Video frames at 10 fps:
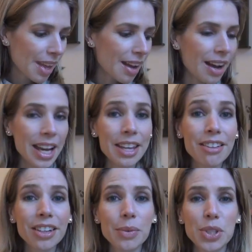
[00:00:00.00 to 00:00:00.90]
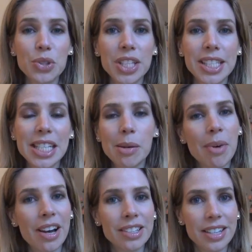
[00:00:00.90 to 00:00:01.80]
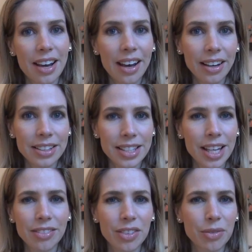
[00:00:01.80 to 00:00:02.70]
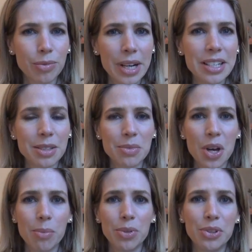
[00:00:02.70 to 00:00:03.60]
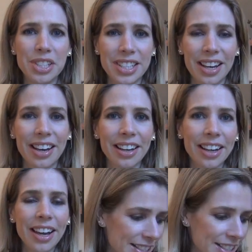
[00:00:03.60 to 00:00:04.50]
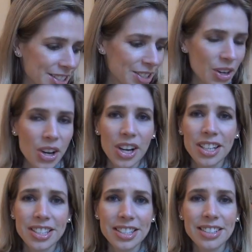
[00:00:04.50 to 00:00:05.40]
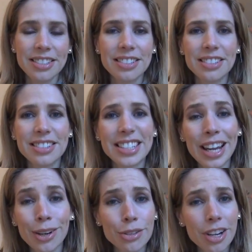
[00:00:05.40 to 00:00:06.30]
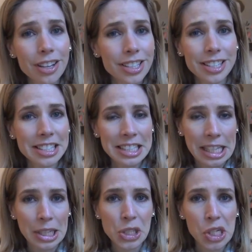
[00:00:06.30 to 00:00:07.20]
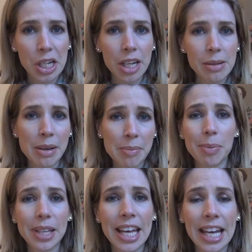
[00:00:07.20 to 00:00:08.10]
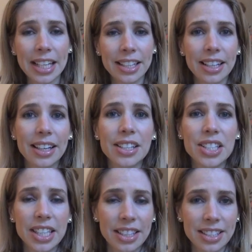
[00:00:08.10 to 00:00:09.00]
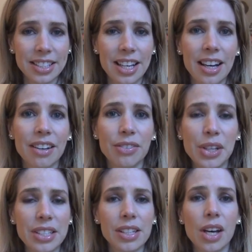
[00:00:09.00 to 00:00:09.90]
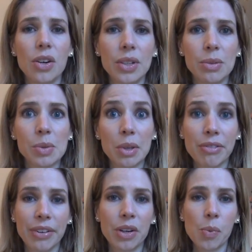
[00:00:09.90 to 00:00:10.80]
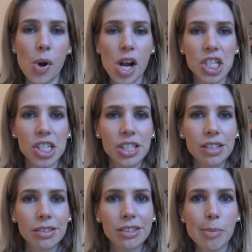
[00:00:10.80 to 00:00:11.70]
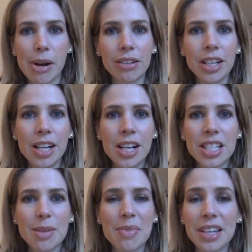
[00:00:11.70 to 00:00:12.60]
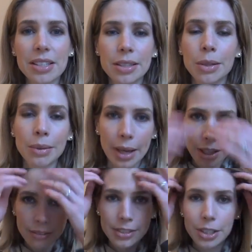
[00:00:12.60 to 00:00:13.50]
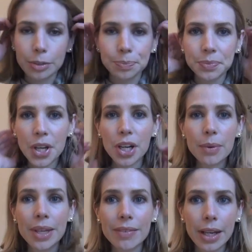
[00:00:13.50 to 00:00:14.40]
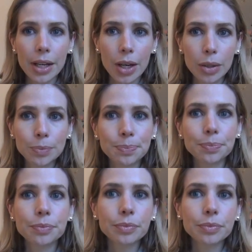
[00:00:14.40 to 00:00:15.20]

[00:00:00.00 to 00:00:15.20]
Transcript: I thought I would do the TMI tag. It's kind of a random non-beauty tag. I saw Sandra, TT Sandra, up in Canada, did this tag a few days ago, and it was really fun to watch and to learn about some things in her life. So thought I would give that a go.